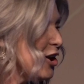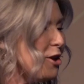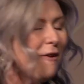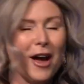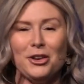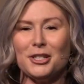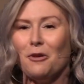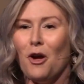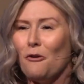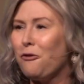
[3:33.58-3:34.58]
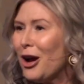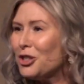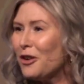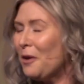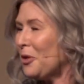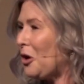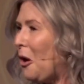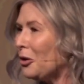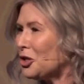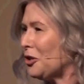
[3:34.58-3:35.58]
you find yourself frustrated with
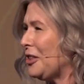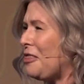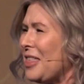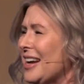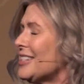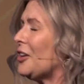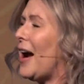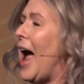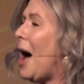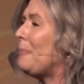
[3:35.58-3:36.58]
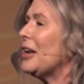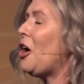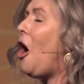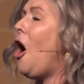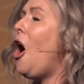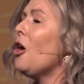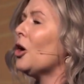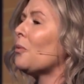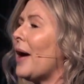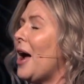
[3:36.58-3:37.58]
culture and the things that are happening all
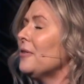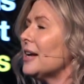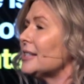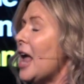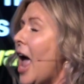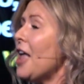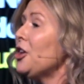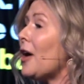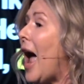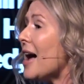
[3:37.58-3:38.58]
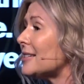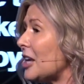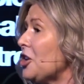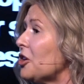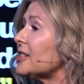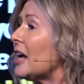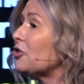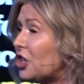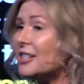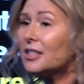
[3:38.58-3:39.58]
around us, and you're asking
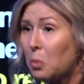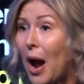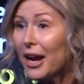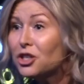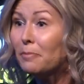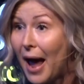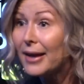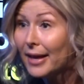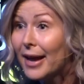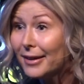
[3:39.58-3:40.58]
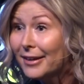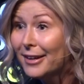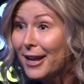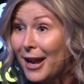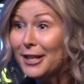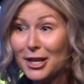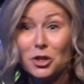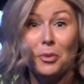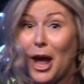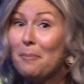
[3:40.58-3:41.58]
yourself, Jesus, why ain't you back yet? Like, this
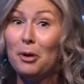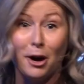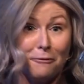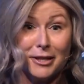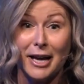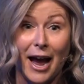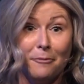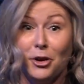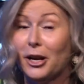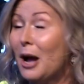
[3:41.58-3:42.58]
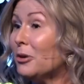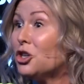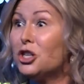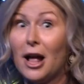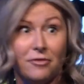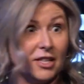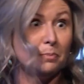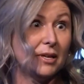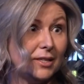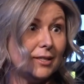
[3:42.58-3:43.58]
would be a perfect time for you to come and shut
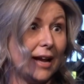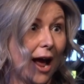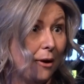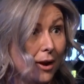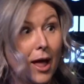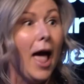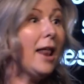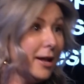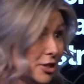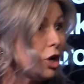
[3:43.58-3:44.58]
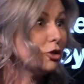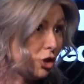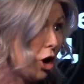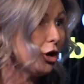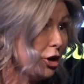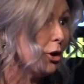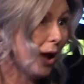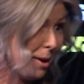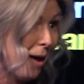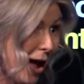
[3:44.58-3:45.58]
this business down and let's go start
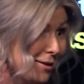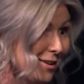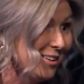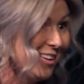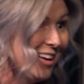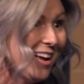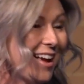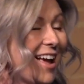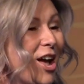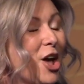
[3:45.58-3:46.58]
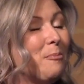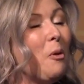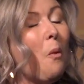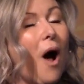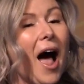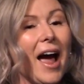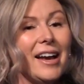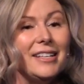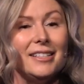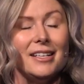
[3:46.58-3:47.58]
anew, amen? But
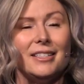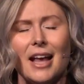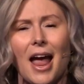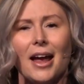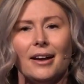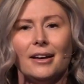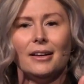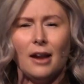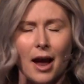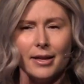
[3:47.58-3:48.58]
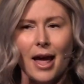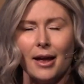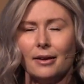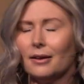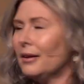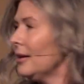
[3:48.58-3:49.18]
why does he say, not yet?